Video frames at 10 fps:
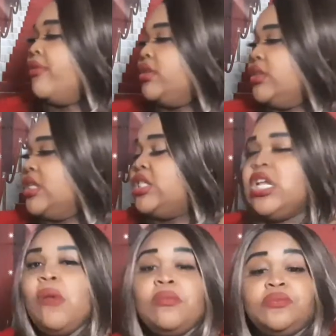So let's
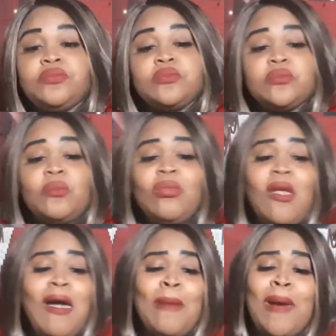see
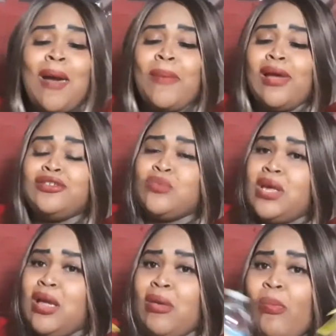how Popeye's
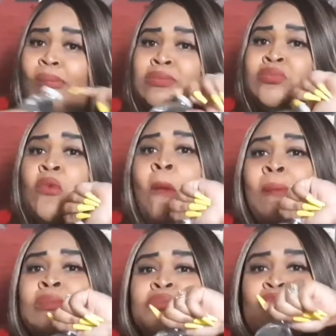way up.
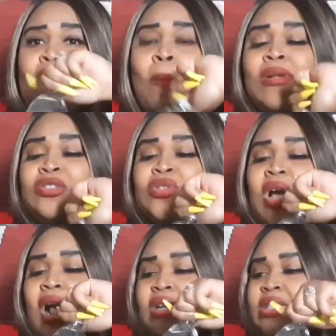But you know, I
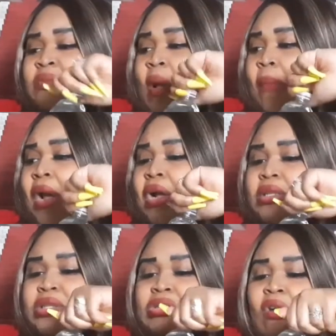gotta cleanse my
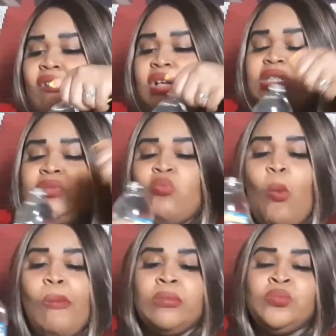palate, so I'm gonna
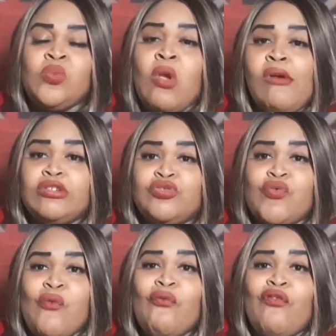
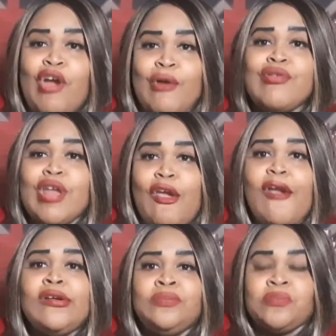chew fire
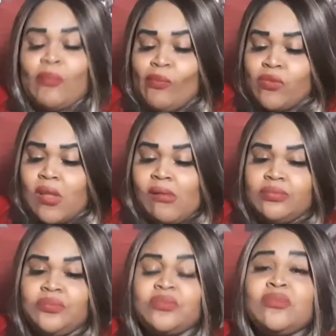there.
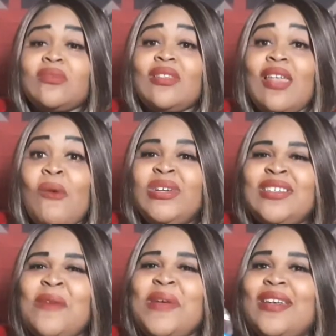What
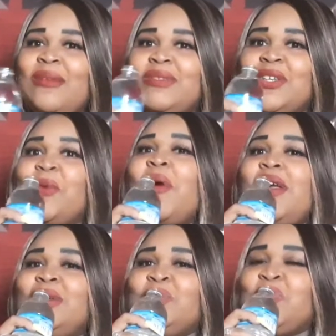y'all been up to, huh?